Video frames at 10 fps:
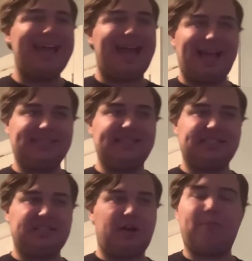As is,
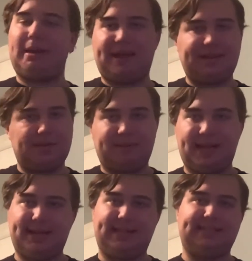though, my main
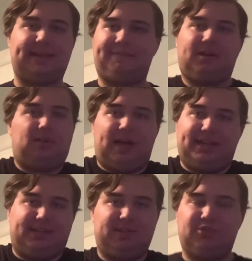complaint is I feel like
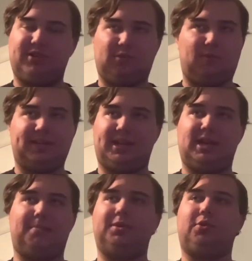Grindelwald and
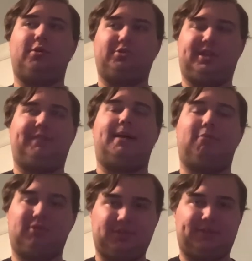Dumbledore should have had
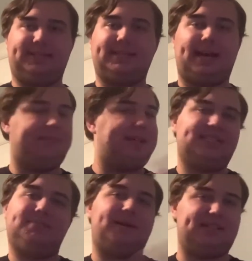more screen time.
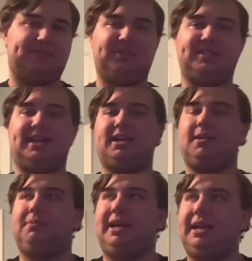That's about as much as I can
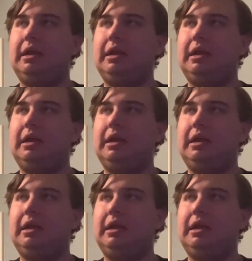complain.